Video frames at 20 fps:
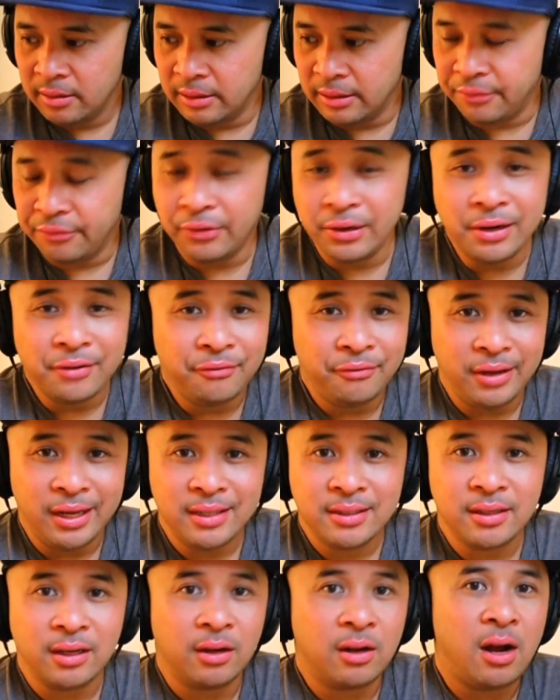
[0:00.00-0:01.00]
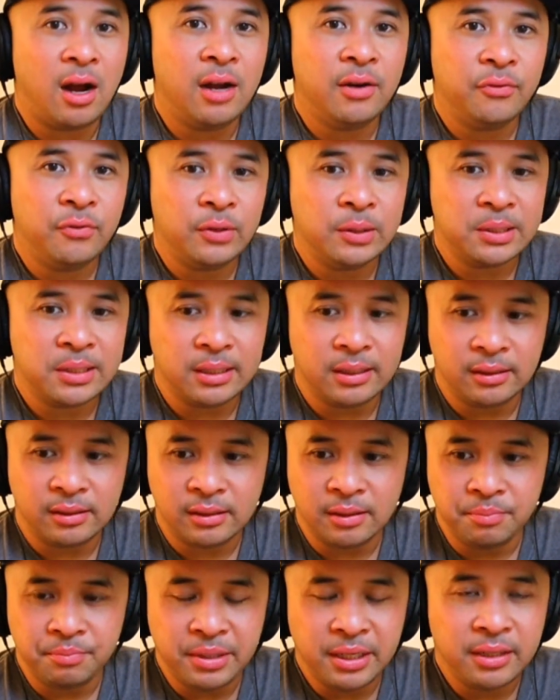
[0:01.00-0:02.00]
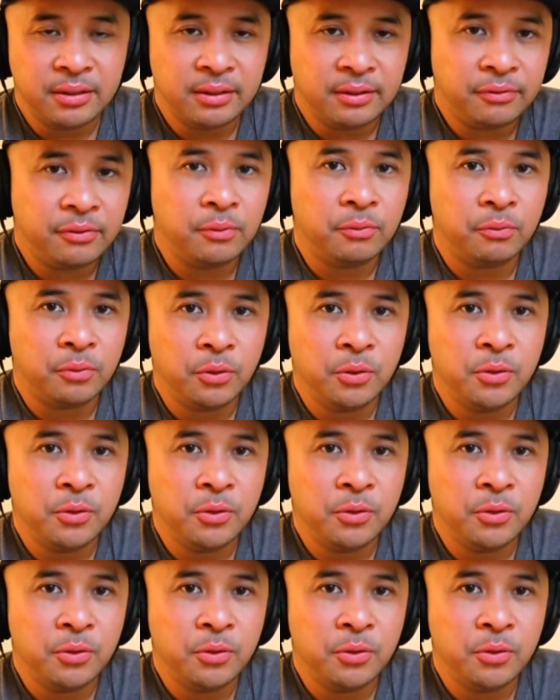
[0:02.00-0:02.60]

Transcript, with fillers: different events and conferences, and be in different